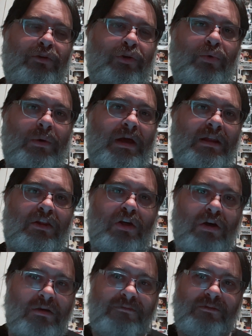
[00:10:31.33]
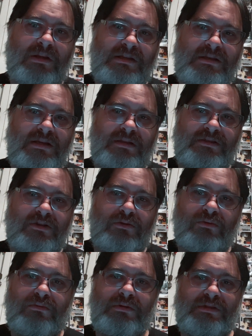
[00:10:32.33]
who I love listening
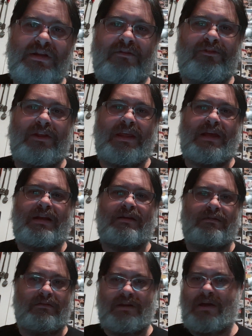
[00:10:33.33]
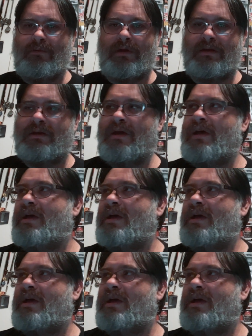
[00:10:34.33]
to and stuff like that, and